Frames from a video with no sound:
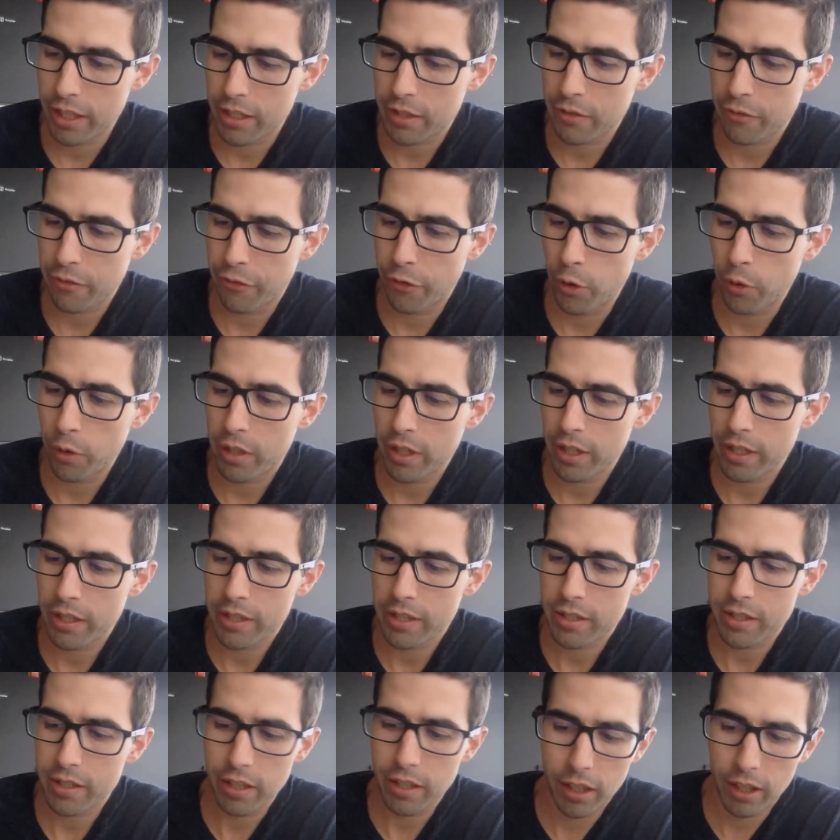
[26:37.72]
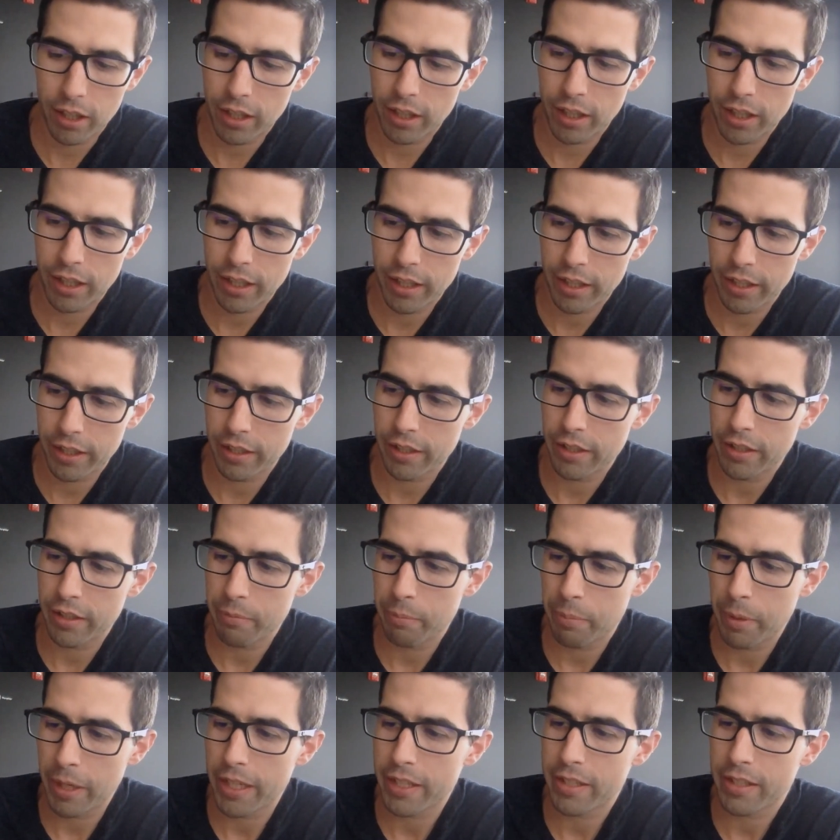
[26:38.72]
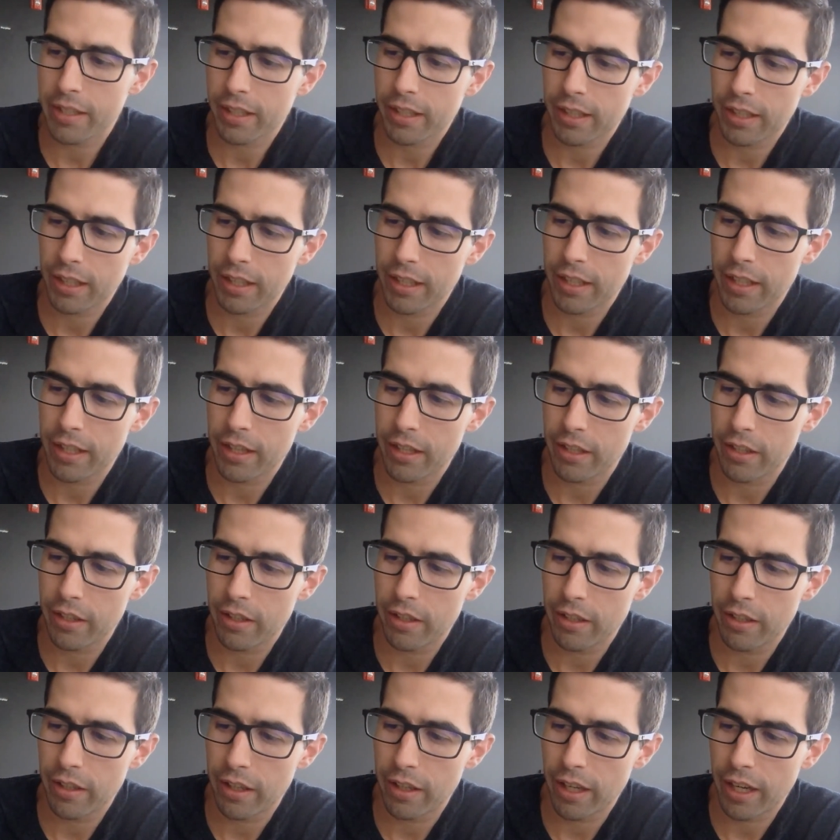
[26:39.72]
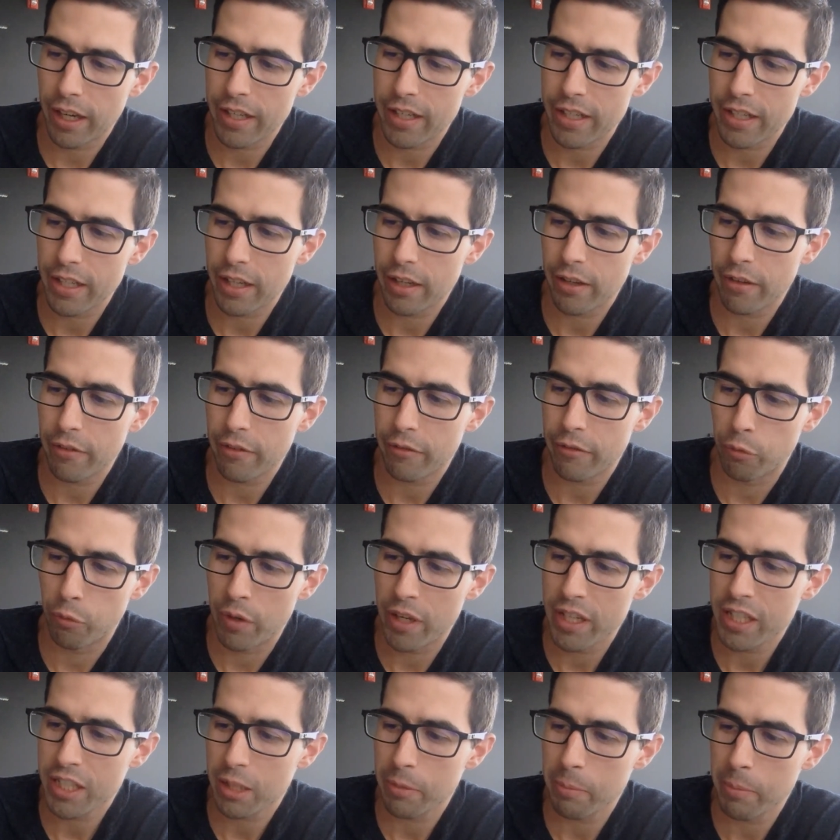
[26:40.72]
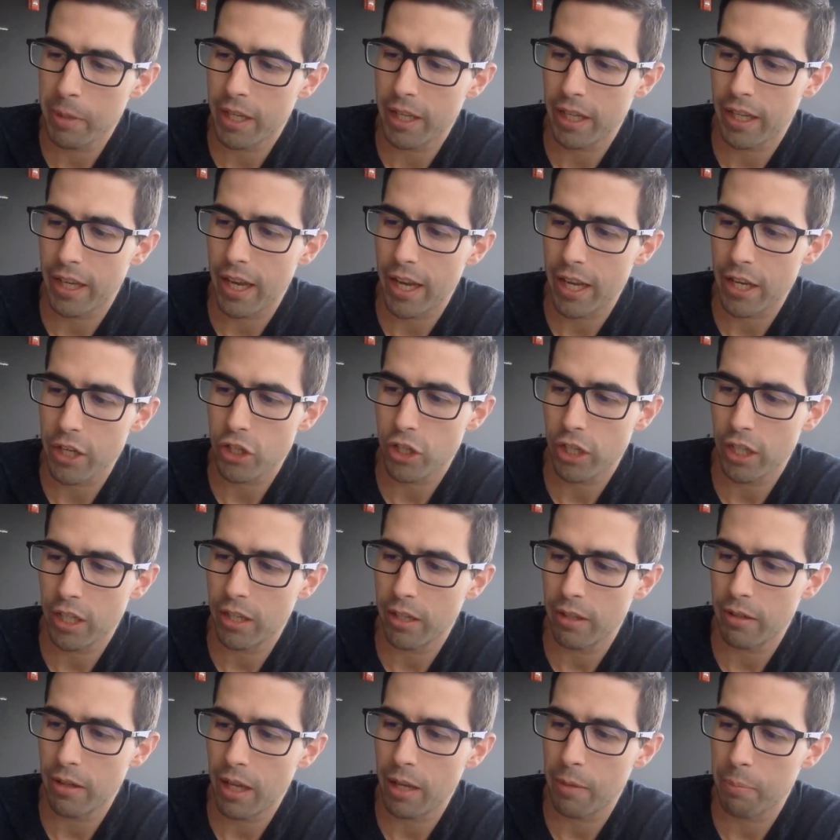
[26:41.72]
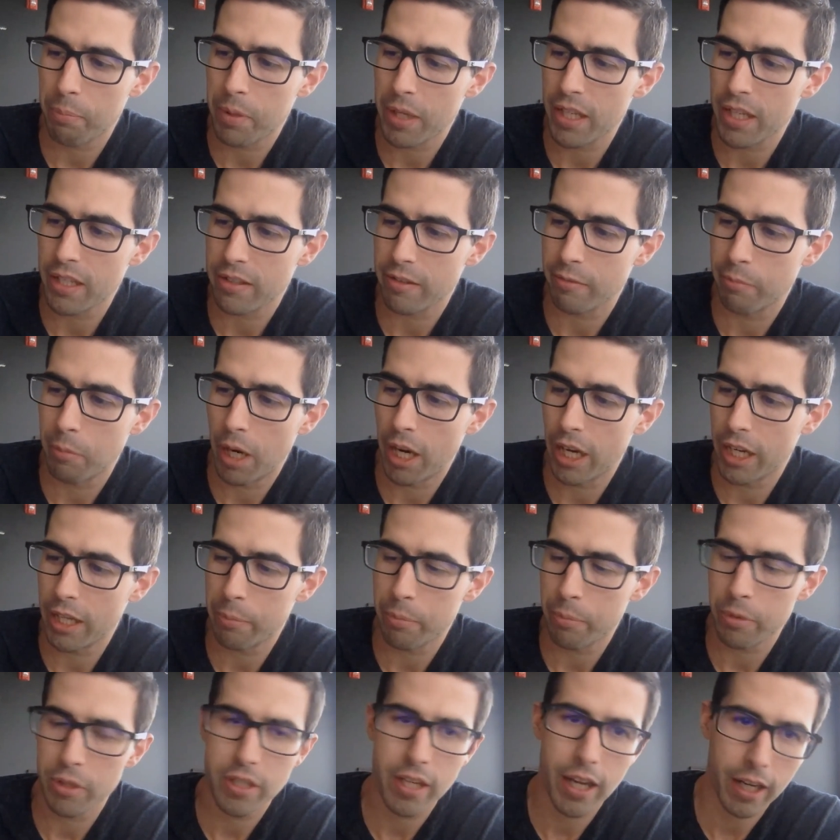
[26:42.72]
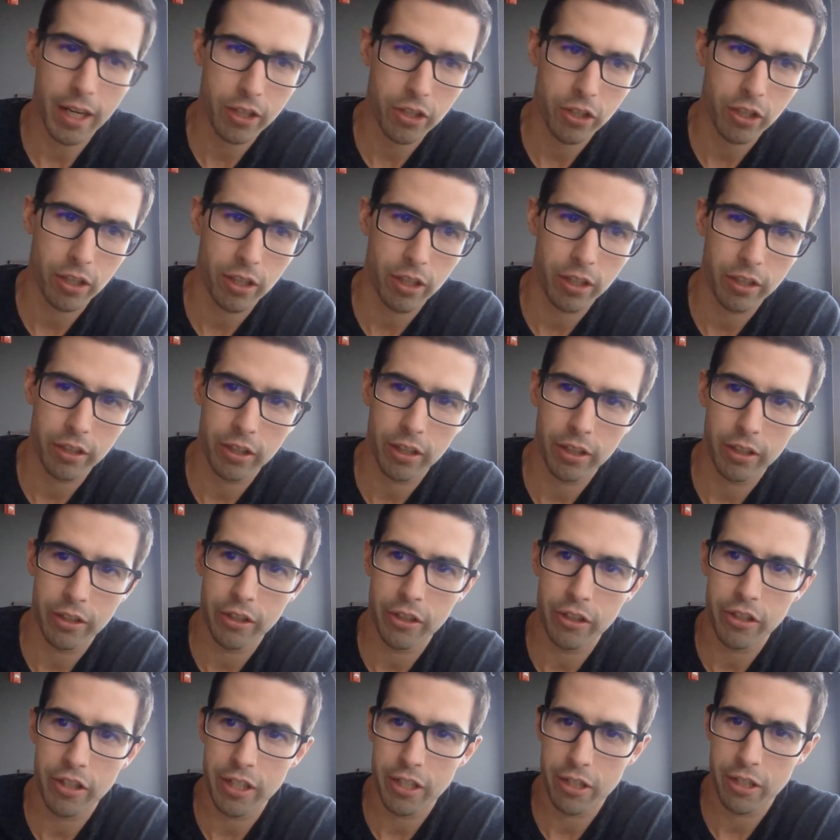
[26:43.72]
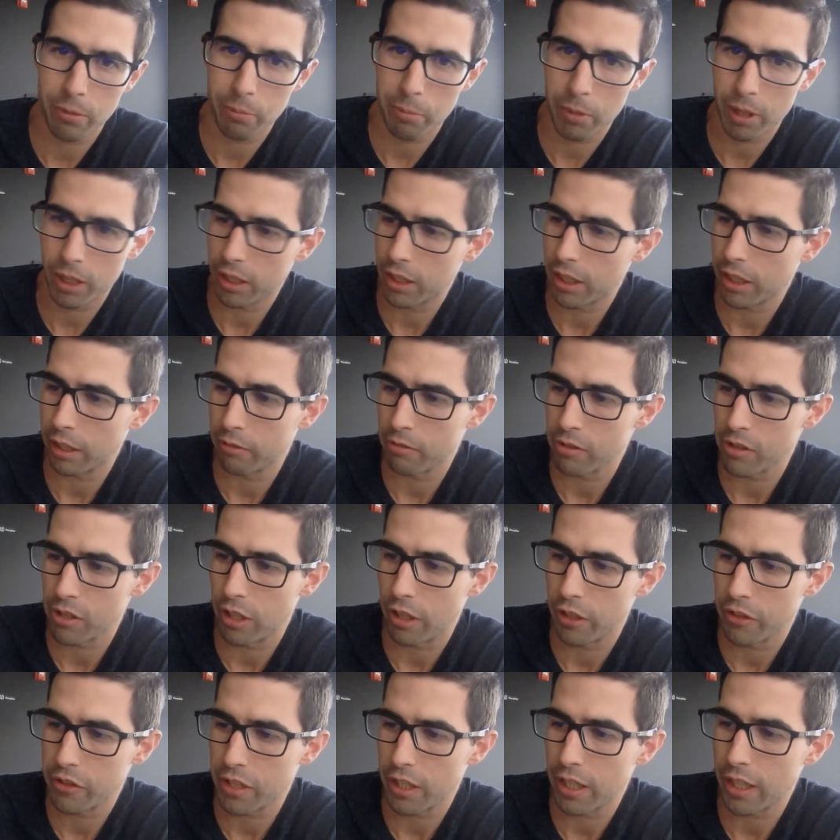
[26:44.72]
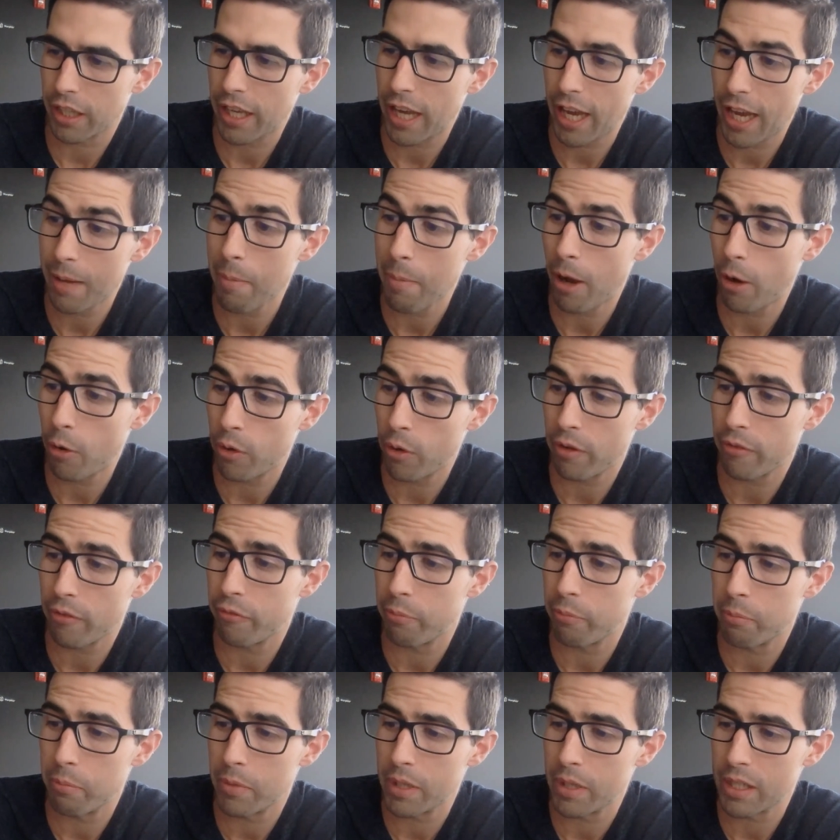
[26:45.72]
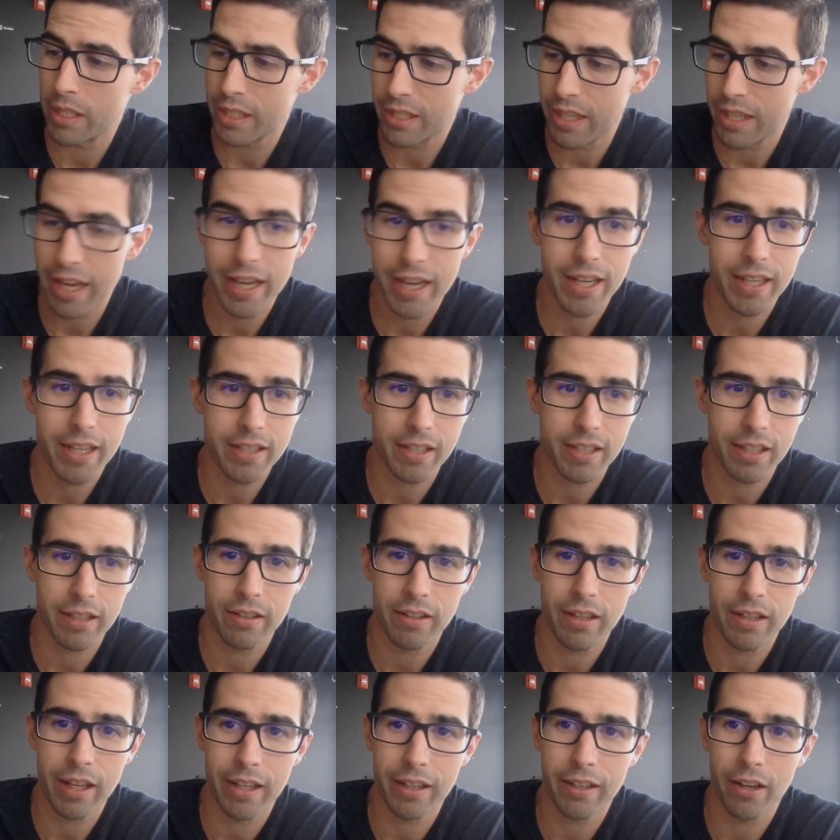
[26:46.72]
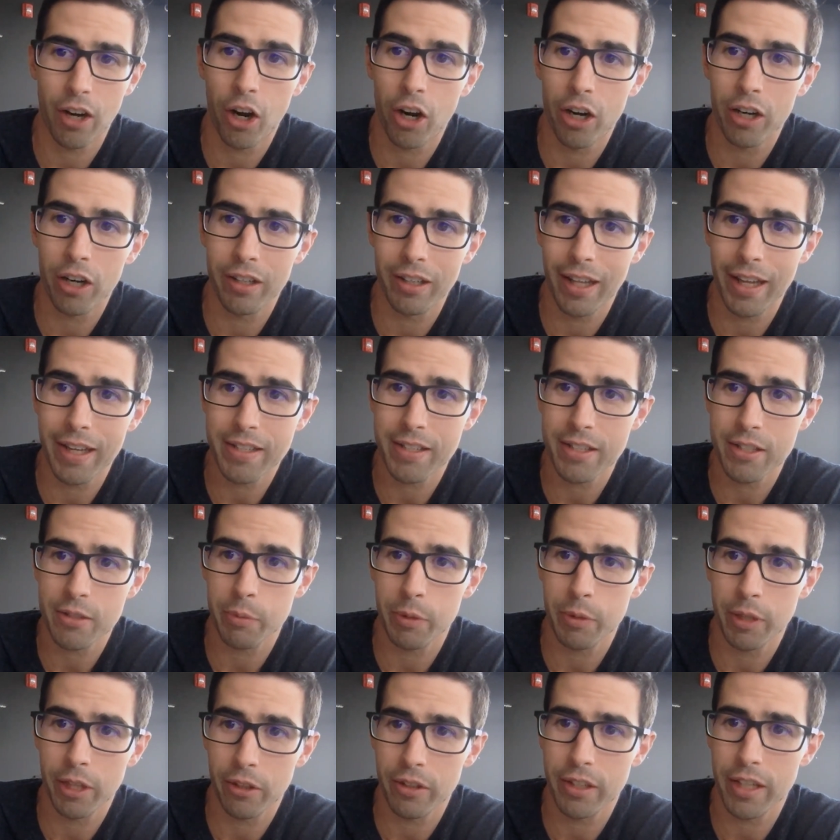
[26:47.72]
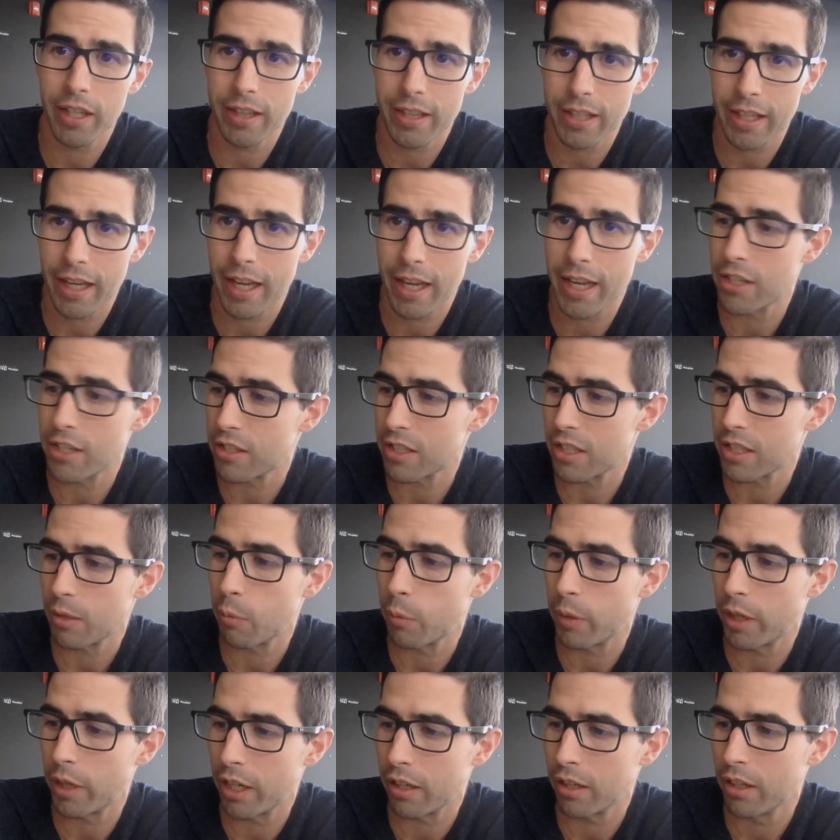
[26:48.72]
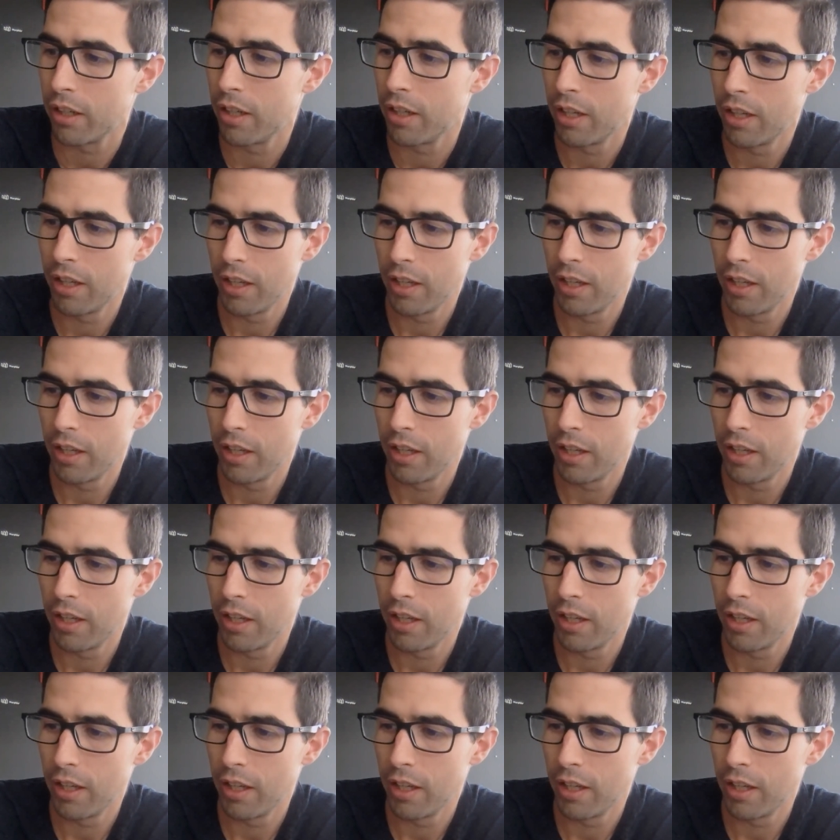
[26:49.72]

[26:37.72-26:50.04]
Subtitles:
It's focused on basically the idea of risk mitigation and peace of mind and protection on your digital marketing results. And it came out of mistakes and hard lessons we learned at the agency where,